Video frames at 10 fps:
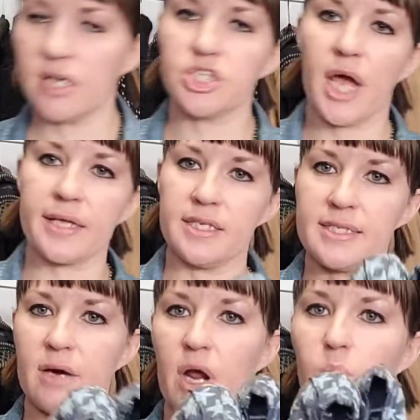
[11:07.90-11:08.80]
checked this
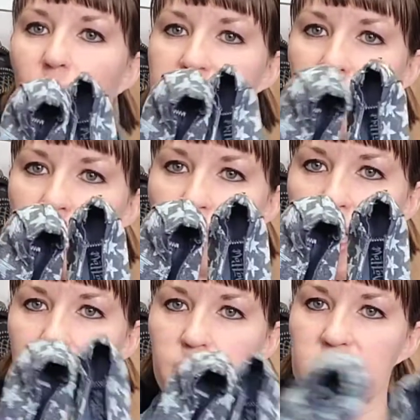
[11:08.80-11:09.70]
out. I was going to
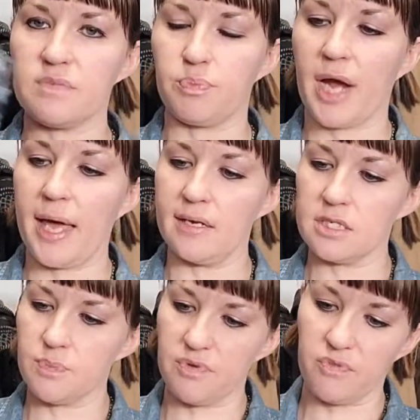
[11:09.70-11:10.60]
check out this brand
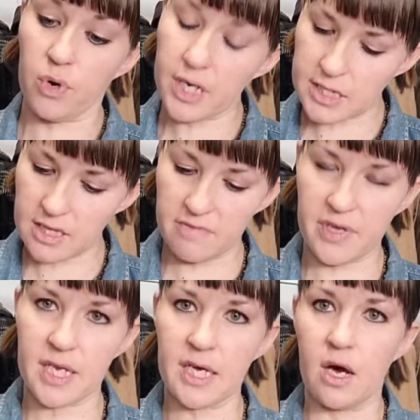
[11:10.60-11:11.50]
before I did the
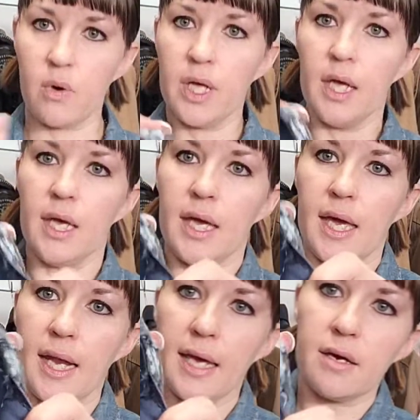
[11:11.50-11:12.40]
video,
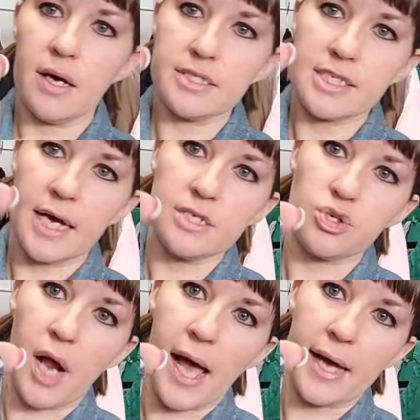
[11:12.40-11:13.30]
and I got
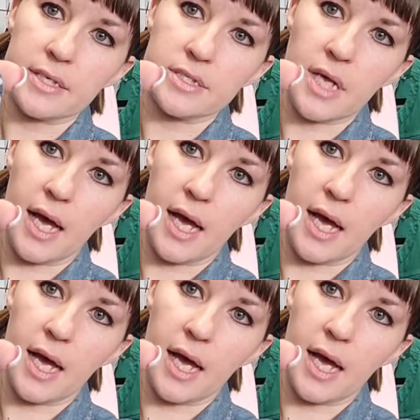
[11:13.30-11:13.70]
sidetracked.